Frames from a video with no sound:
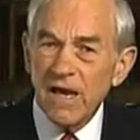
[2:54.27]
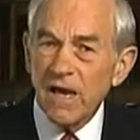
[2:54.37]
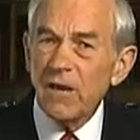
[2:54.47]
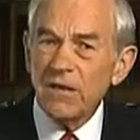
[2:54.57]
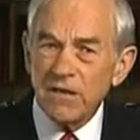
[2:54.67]

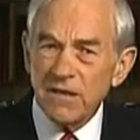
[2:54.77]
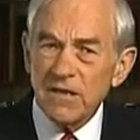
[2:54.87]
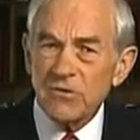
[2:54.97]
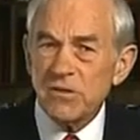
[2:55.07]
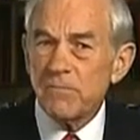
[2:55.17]
in the
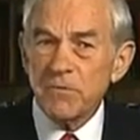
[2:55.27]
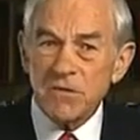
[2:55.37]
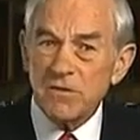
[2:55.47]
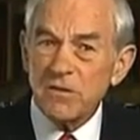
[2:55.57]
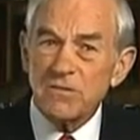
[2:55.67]
leadership
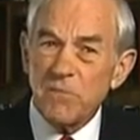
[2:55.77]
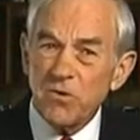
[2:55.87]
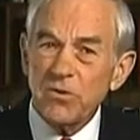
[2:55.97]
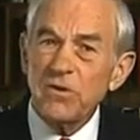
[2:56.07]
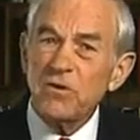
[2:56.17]
positions,
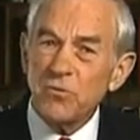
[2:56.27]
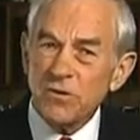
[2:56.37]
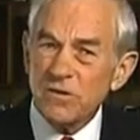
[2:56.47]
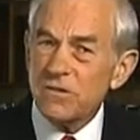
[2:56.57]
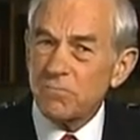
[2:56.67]
both
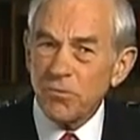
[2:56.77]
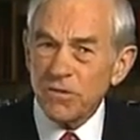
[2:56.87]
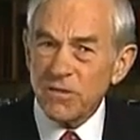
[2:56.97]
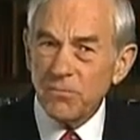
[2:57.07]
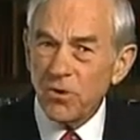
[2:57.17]
endorse this
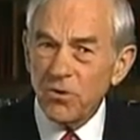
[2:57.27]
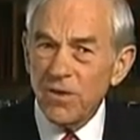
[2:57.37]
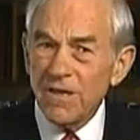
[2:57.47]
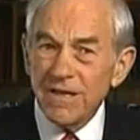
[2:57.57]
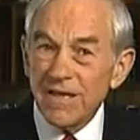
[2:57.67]
principle
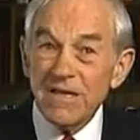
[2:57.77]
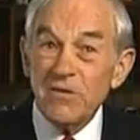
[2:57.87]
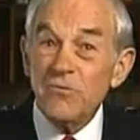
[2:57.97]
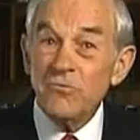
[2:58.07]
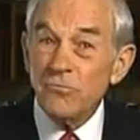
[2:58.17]
that
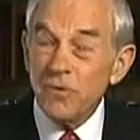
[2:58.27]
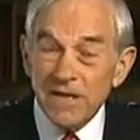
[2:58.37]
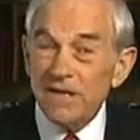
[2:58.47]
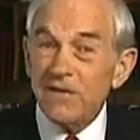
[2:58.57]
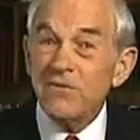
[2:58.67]
you
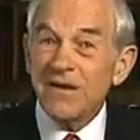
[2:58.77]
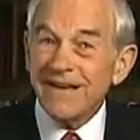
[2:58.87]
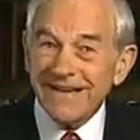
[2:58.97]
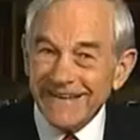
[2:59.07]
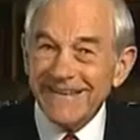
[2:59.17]
really don't
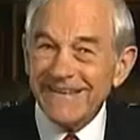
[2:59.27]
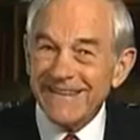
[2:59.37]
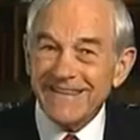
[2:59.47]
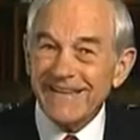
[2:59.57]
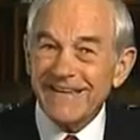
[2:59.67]
cut
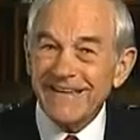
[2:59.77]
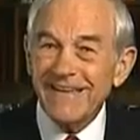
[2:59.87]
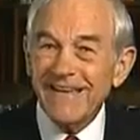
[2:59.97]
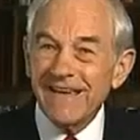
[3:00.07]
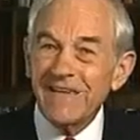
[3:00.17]
anything
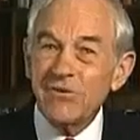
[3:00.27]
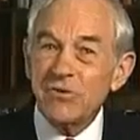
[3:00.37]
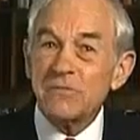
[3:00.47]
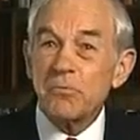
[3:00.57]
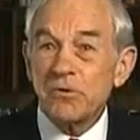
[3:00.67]
and you
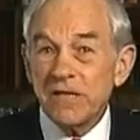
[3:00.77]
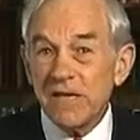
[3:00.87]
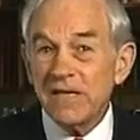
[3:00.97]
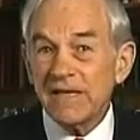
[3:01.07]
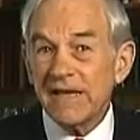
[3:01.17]
just
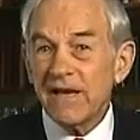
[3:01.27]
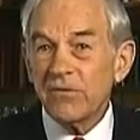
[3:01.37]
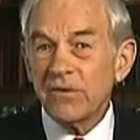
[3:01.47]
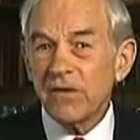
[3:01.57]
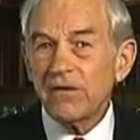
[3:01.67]
pretend to
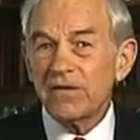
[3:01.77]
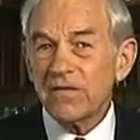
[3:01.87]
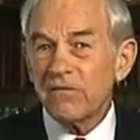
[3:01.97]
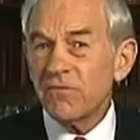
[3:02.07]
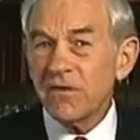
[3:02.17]
count on
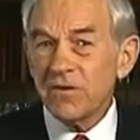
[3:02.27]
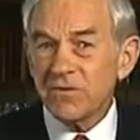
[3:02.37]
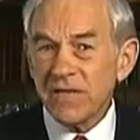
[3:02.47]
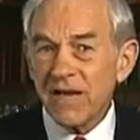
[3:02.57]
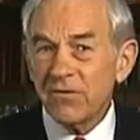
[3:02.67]
several years
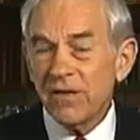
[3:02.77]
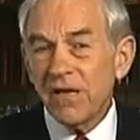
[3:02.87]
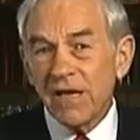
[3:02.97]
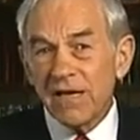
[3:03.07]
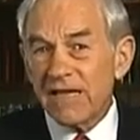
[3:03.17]
out,
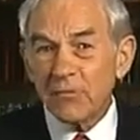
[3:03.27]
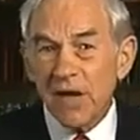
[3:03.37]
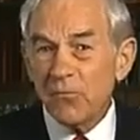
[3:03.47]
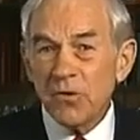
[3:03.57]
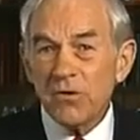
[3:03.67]
and that's
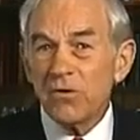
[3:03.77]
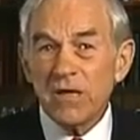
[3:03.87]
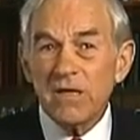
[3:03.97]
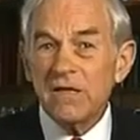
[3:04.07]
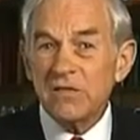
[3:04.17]
why we're
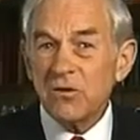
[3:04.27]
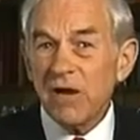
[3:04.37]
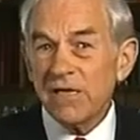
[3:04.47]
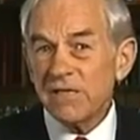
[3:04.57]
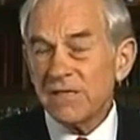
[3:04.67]
in this
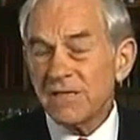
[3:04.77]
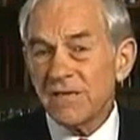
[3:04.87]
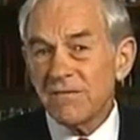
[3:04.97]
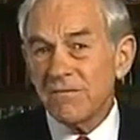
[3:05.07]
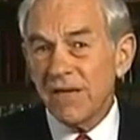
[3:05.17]
crisis.
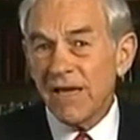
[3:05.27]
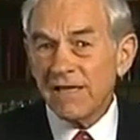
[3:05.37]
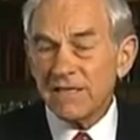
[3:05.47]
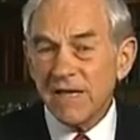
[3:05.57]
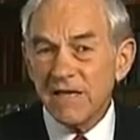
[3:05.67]
So
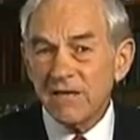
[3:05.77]
yes,